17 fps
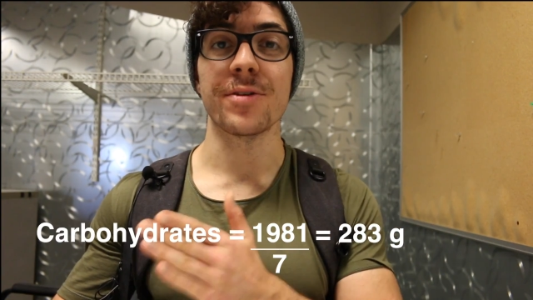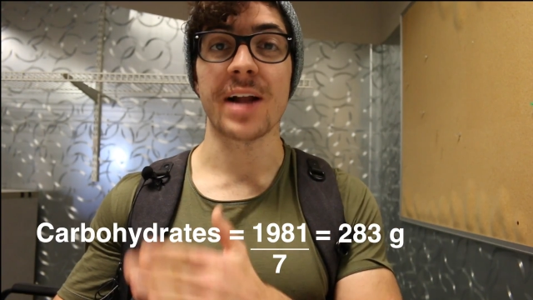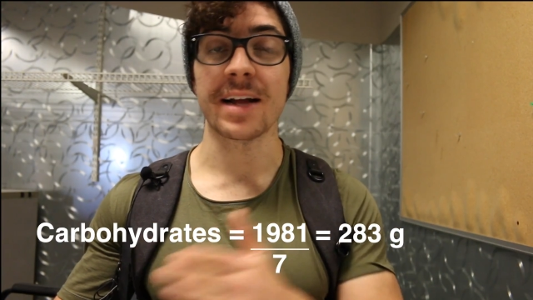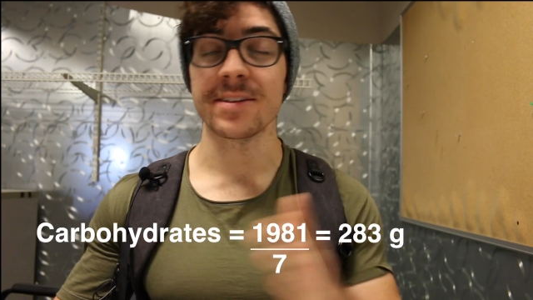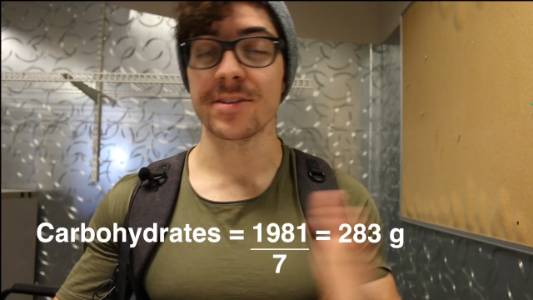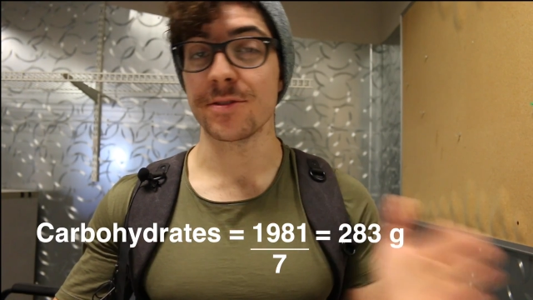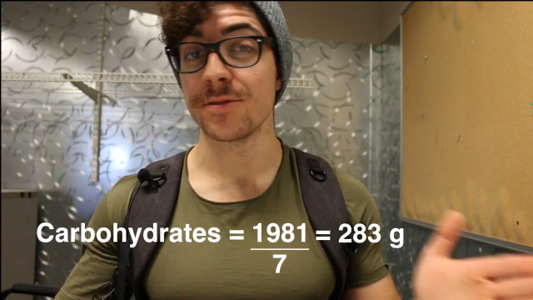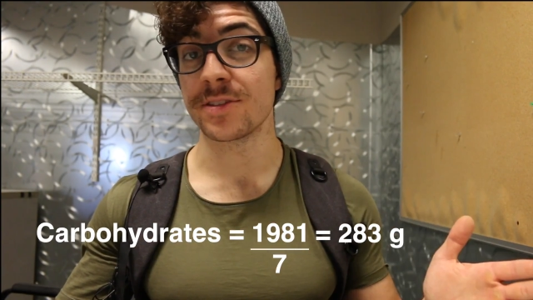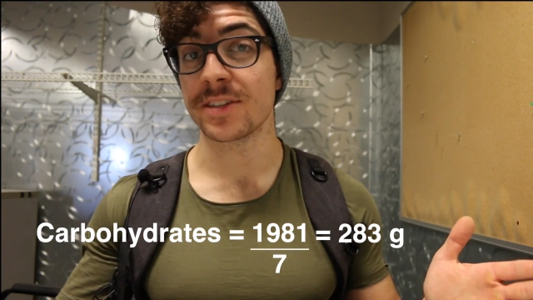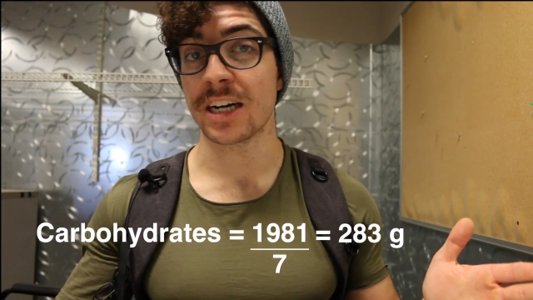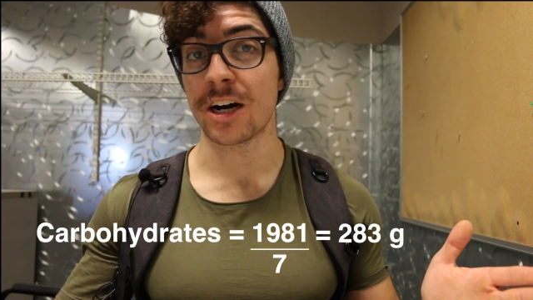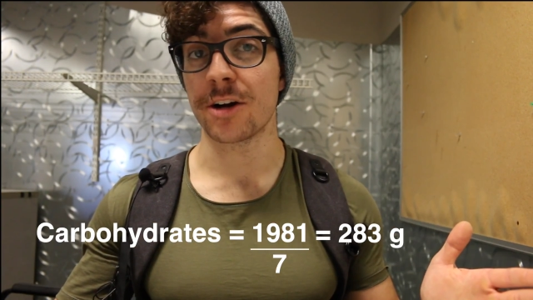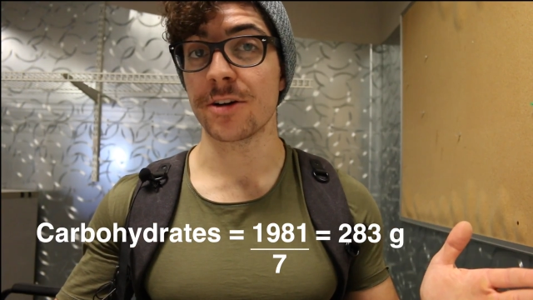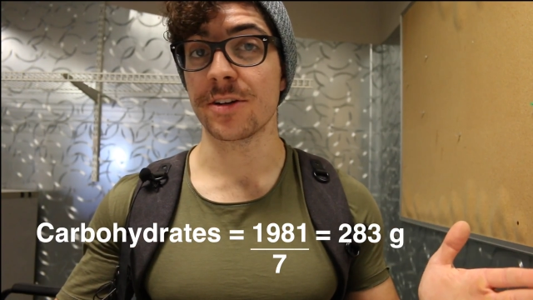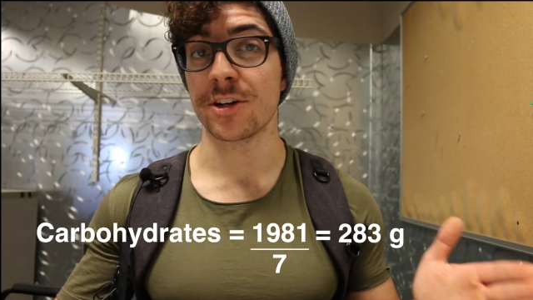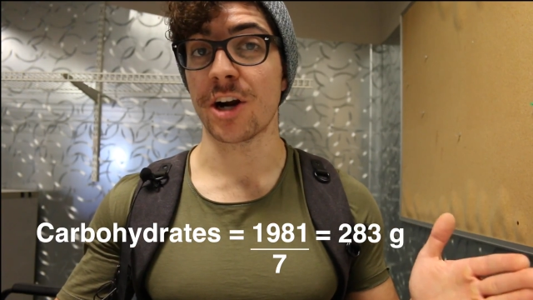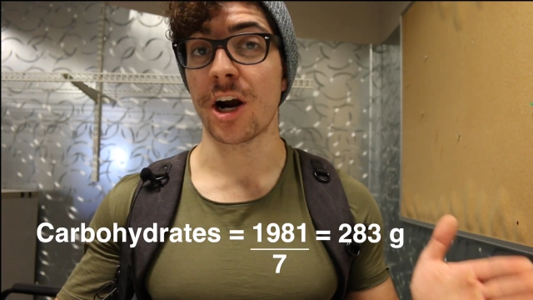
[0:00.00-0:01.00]
not to use the
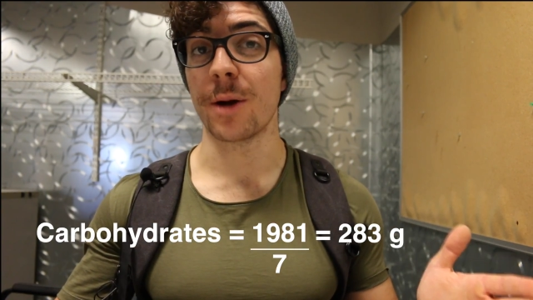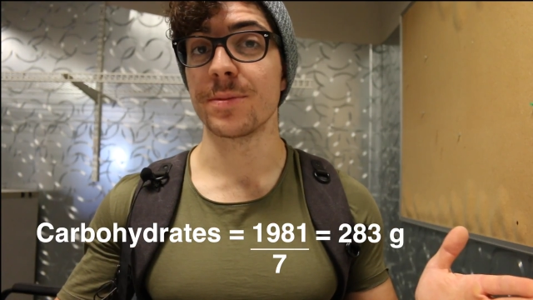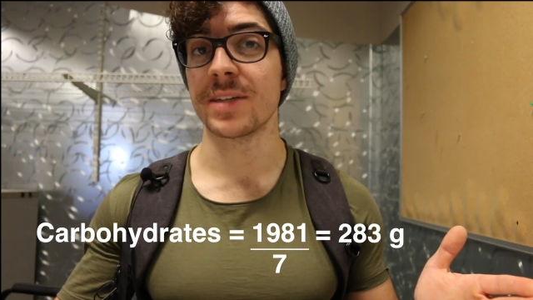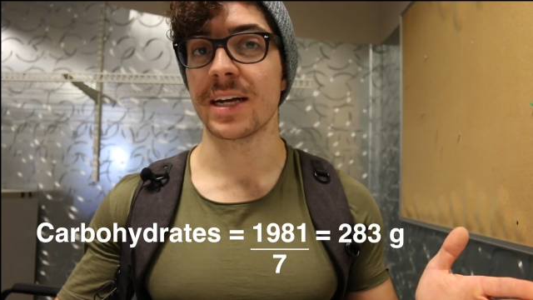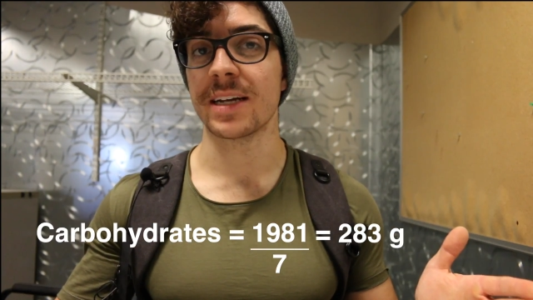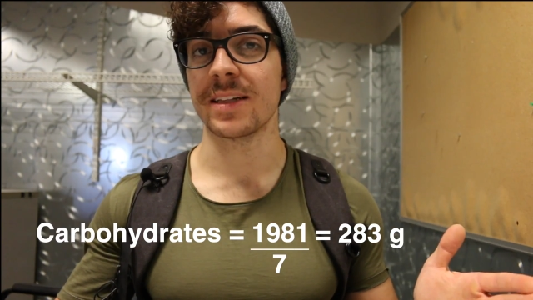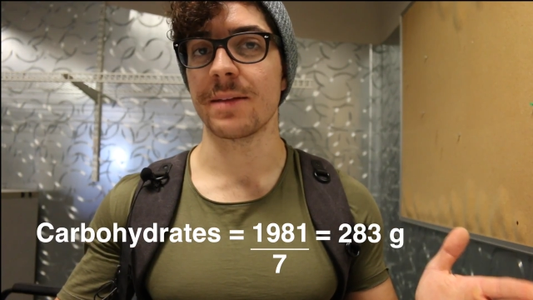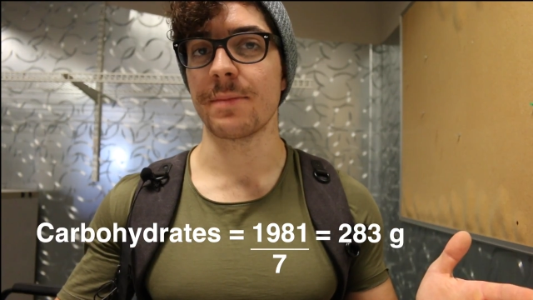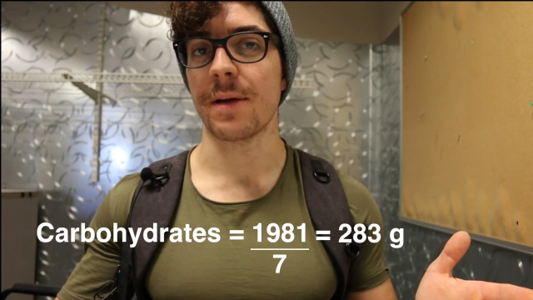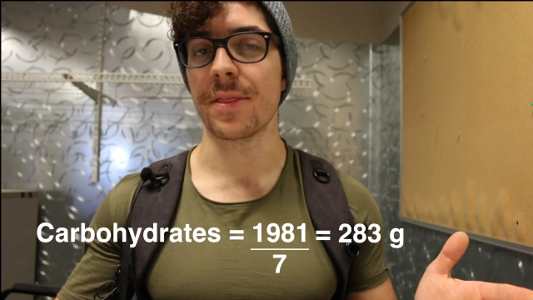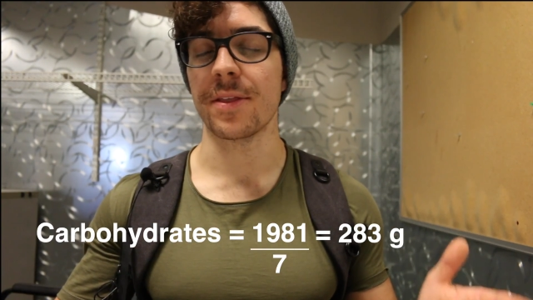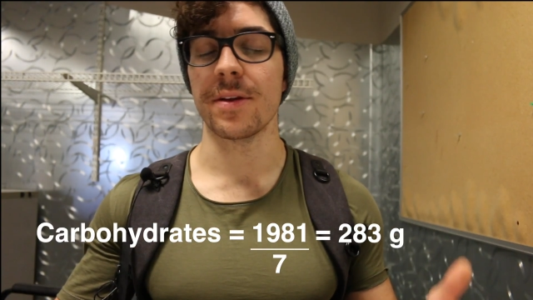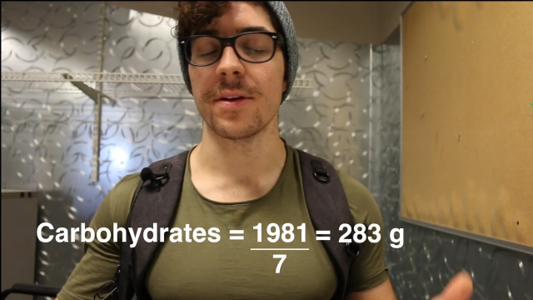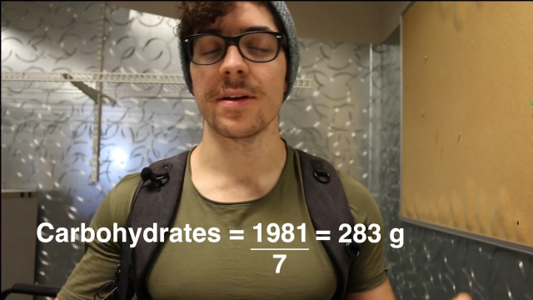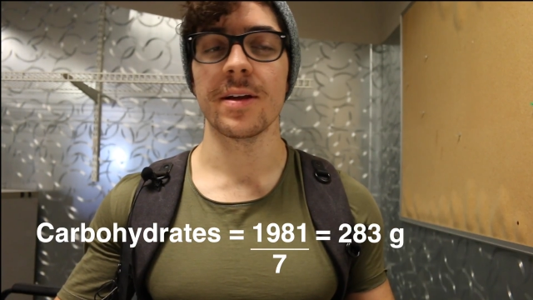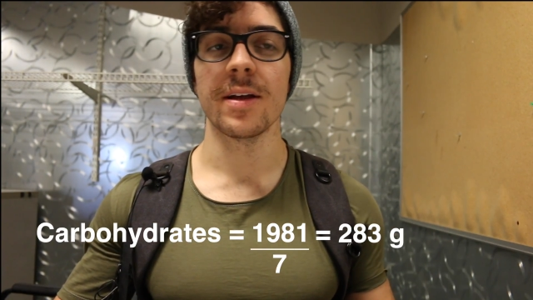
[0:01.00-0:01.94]
carb cycling method.